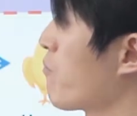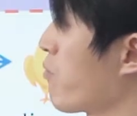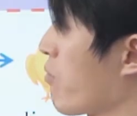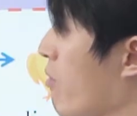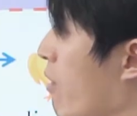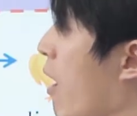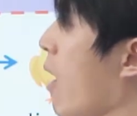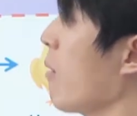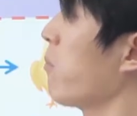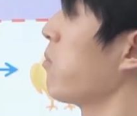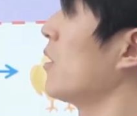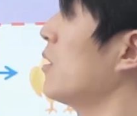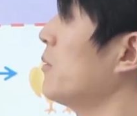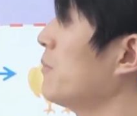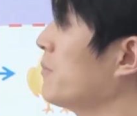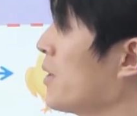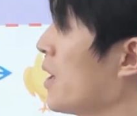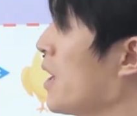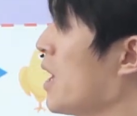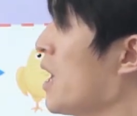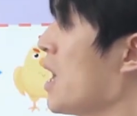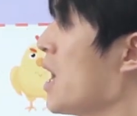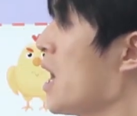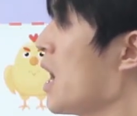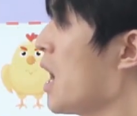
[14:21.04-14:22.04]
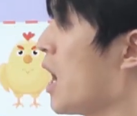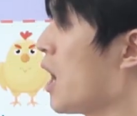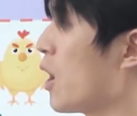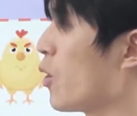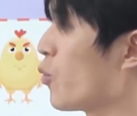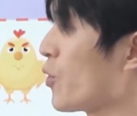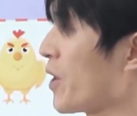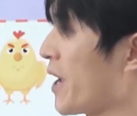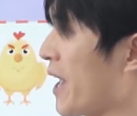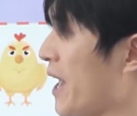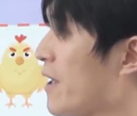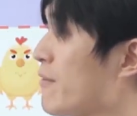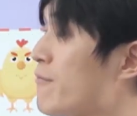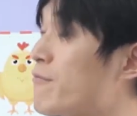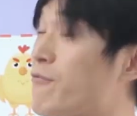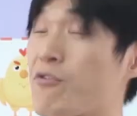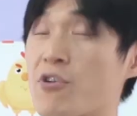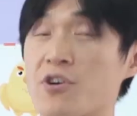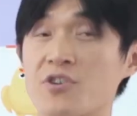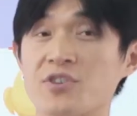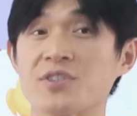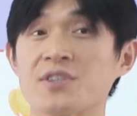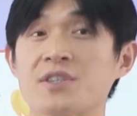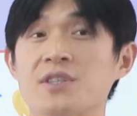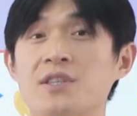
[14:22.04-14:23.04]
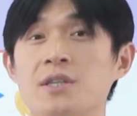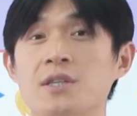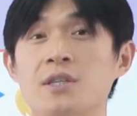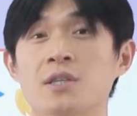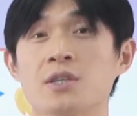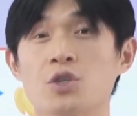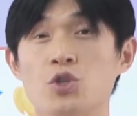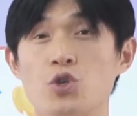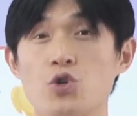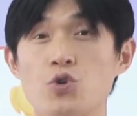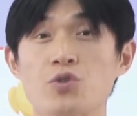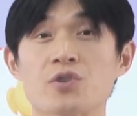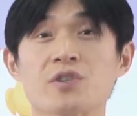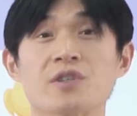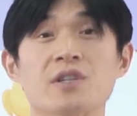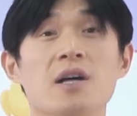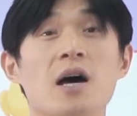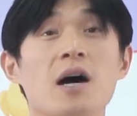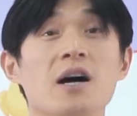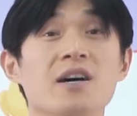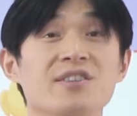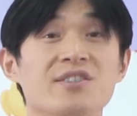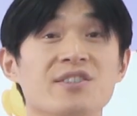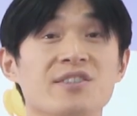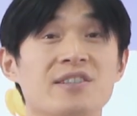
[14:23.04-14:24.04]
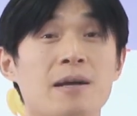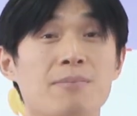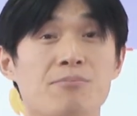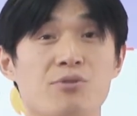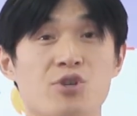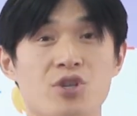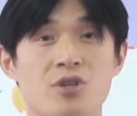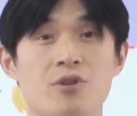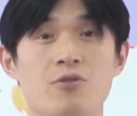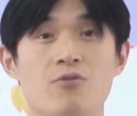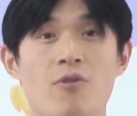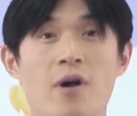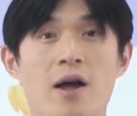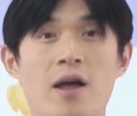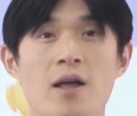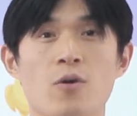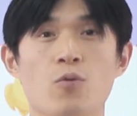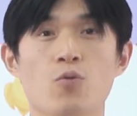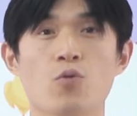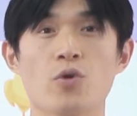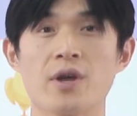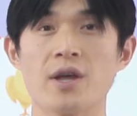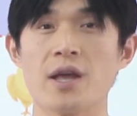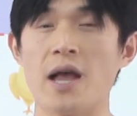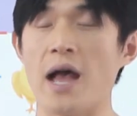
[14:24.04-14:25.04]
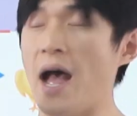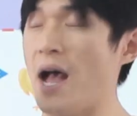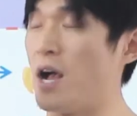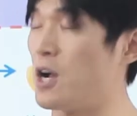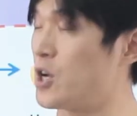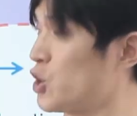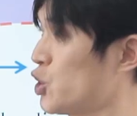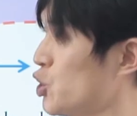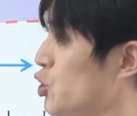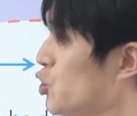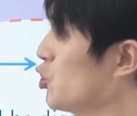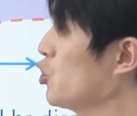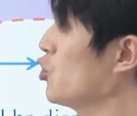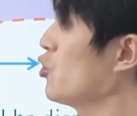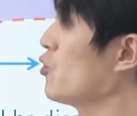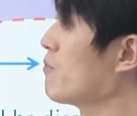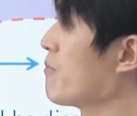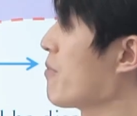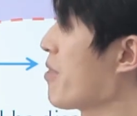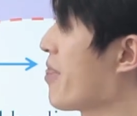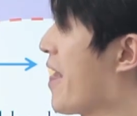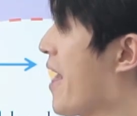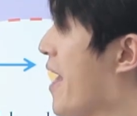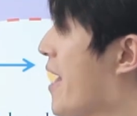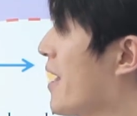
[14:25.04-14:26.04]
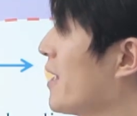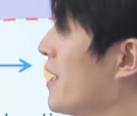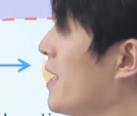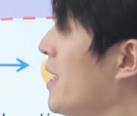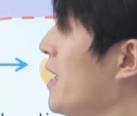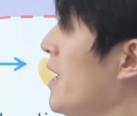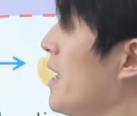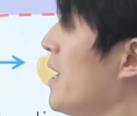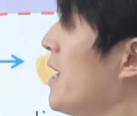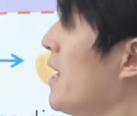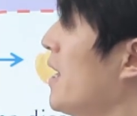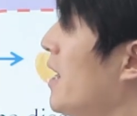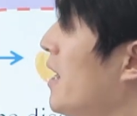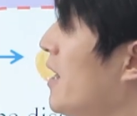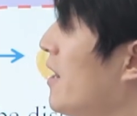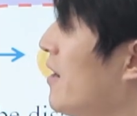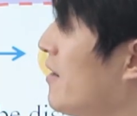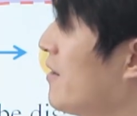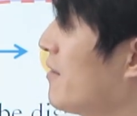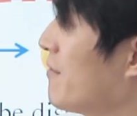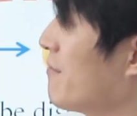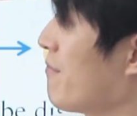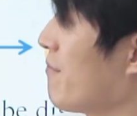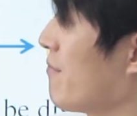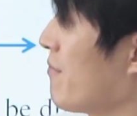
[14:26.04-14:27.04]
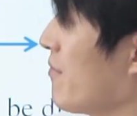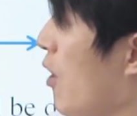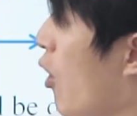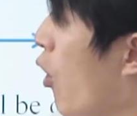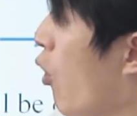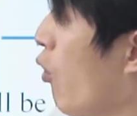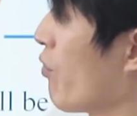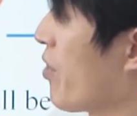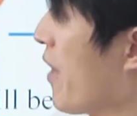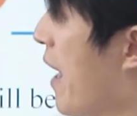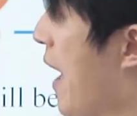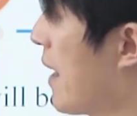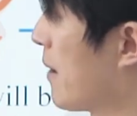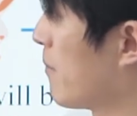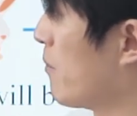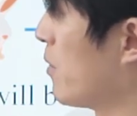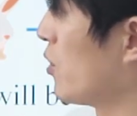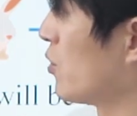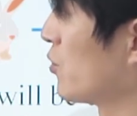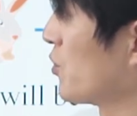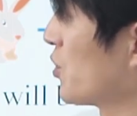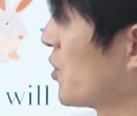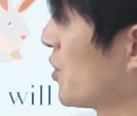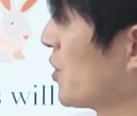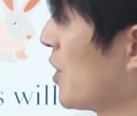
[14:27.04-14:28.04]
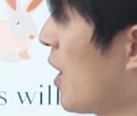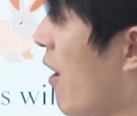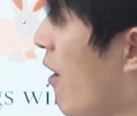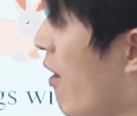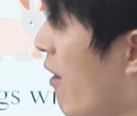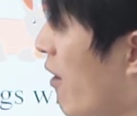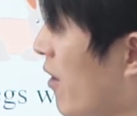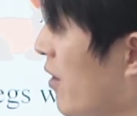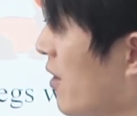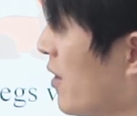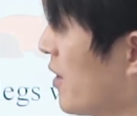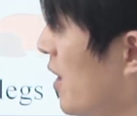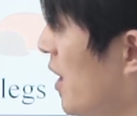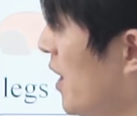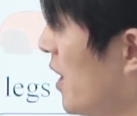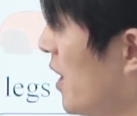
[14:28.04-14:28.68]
problem, we can first use assumption, right? We assume that all the animals are